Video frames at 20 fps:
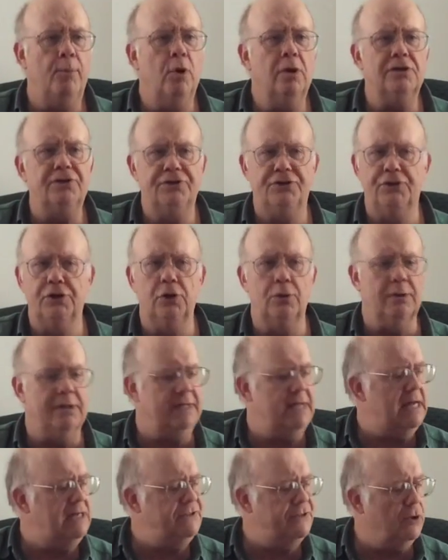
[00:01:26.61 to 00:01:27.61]
push to
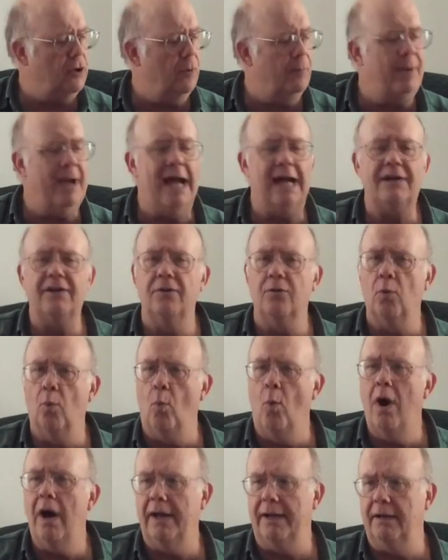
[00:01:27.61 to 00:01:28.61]
it as you go back to the
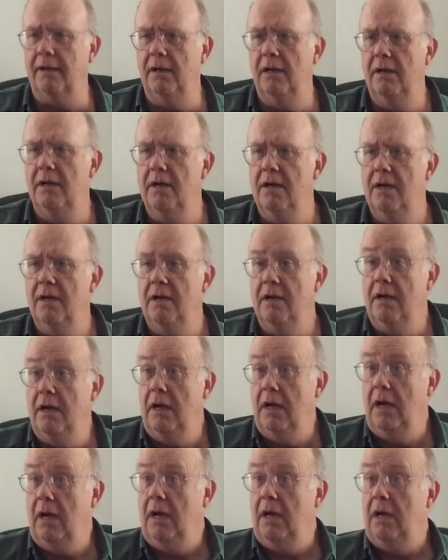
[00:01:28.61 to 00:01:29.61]

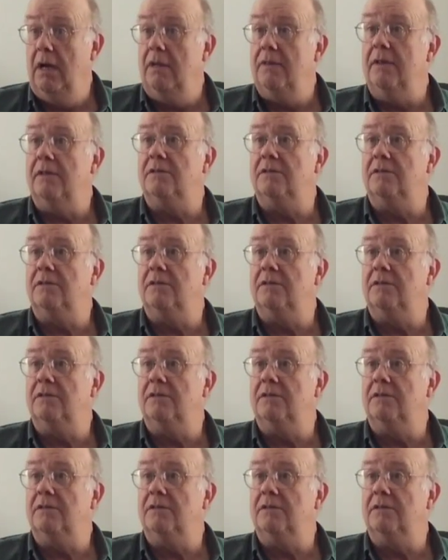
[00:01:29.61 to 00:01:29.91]
1.